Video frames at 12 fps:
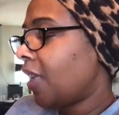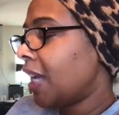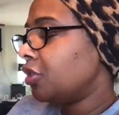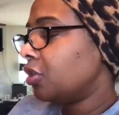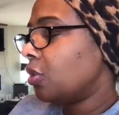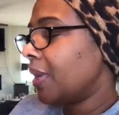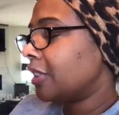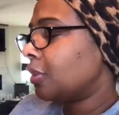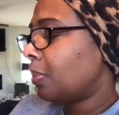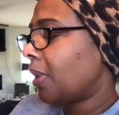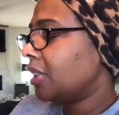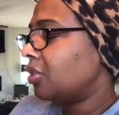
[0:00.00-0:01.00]
facial
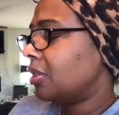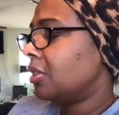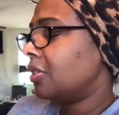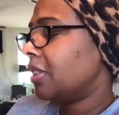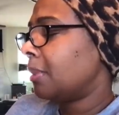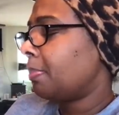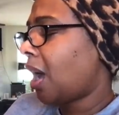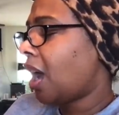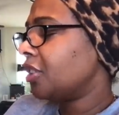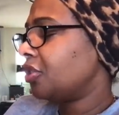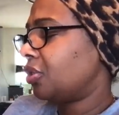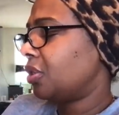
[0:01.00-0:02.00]
expressions and
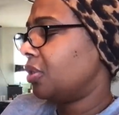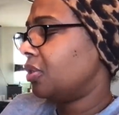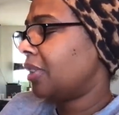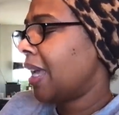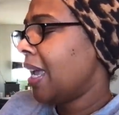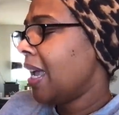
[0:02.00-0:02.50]
postures